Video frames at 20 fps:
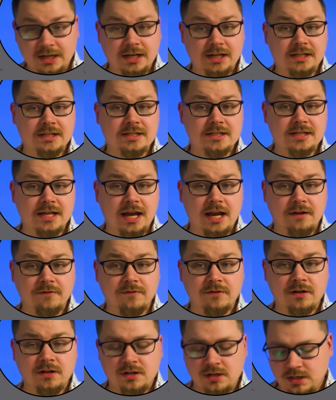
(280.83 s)
hit save.
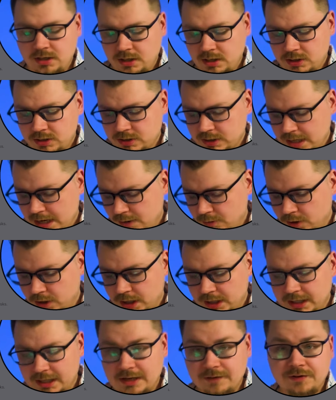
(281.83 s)
So now we're
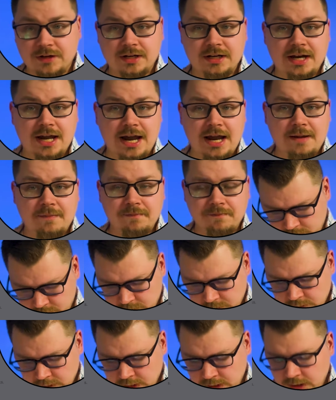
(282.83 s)
going to give it a name.
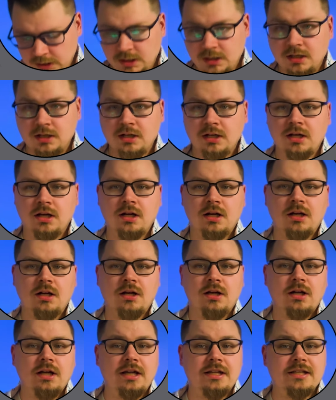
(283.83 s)

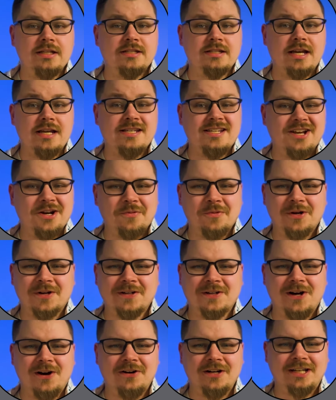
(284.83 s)
In this case here, we're going
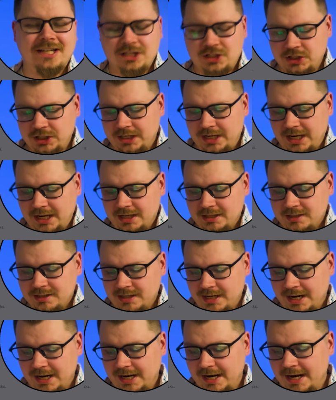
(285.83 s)
to call it Kitchen Cans
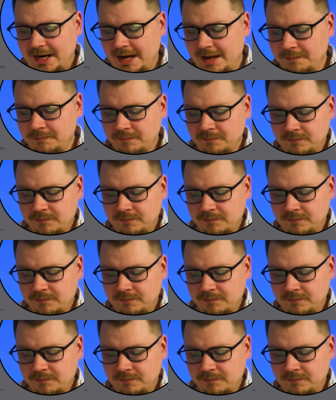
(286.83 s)
eight A M